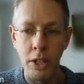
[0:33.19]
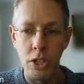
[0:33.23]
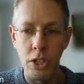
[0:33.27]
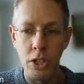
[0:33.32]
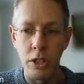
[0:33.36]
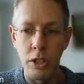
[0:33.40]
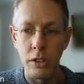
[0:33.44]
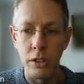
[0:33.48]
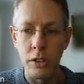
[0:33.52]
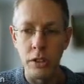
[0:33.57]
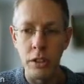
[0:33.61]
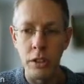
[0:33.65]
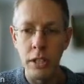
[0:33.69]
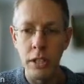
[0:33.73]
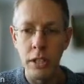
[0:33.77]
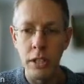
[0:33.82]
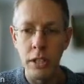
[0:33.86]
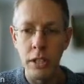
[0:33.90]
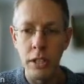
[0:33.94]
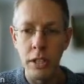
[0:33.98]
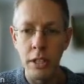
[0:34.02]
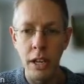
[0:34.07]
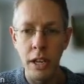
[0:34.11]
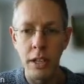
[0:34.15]
So this is
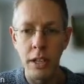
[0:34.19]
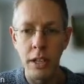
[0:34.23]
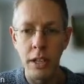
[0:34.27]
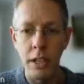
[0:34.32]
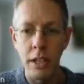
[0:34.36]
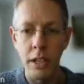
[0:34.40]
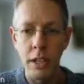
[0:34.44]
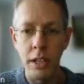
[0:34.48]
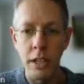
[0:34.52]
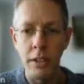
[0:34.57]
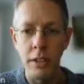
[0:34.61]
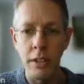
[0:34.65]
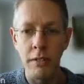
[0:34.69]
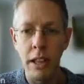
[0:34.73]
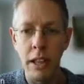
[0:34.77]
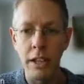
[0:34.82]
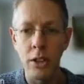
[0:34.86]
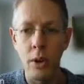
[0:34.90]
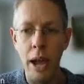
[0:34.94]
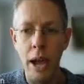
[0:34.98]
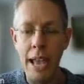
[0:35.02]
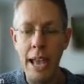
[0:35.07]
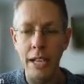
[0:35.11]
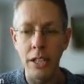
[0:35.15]
kind of like your
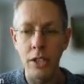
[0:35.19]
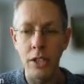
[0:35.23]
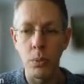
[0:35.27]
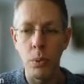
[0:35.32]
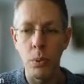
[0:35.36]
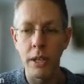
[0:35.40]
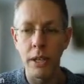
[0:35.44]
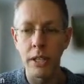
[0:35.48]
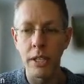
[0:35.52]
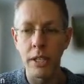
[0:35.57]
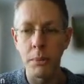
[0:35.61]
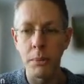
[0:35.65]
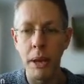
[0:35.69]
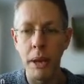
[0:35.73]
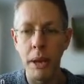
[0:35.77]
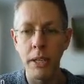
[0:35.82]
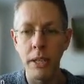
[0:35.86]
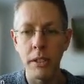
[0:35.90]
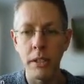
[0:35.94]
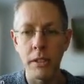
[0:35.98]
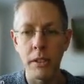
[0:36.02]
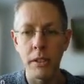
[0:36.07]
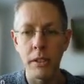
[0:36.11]
XY space